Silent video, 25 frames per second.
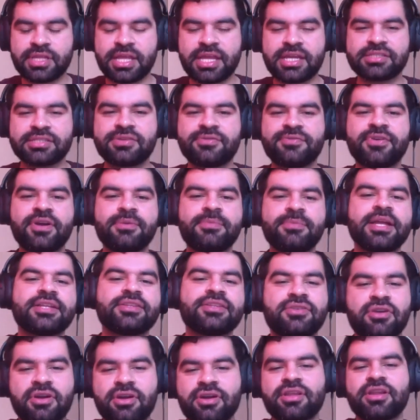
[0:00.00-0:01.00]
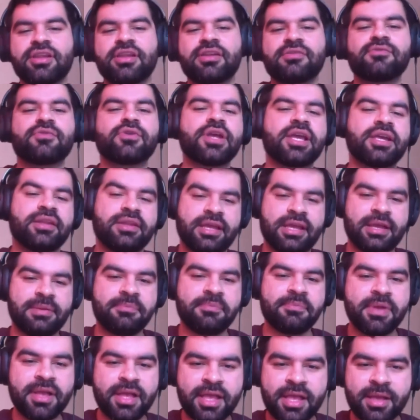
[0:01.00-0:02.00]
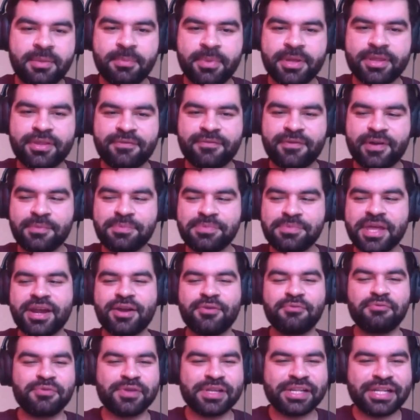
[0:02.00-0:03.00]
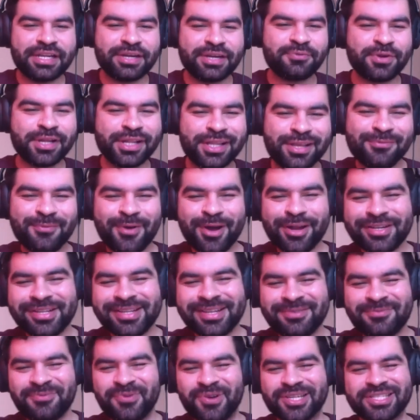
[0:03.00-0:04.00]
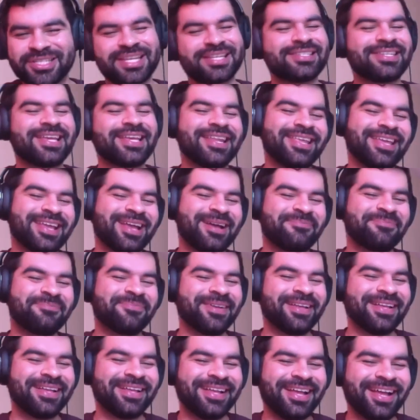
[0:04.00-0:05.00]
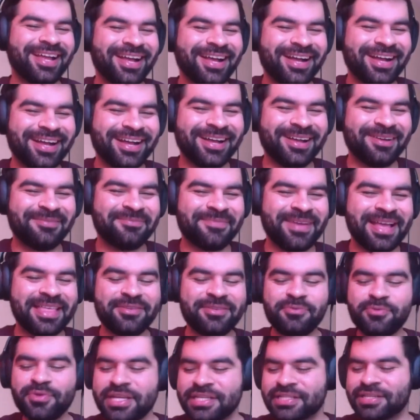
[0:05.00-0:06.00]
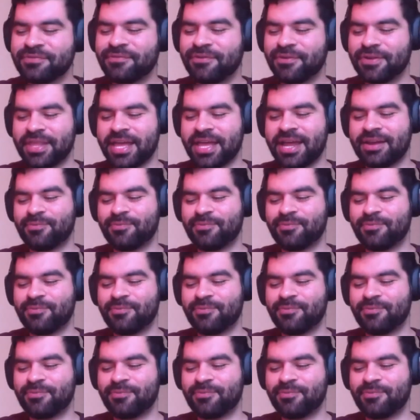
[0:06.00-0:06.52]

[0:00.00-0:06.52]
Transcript: is the firm I targeted for 8 a.m. But the firm that I really, really wanted was at 10 a.m. And the reason for that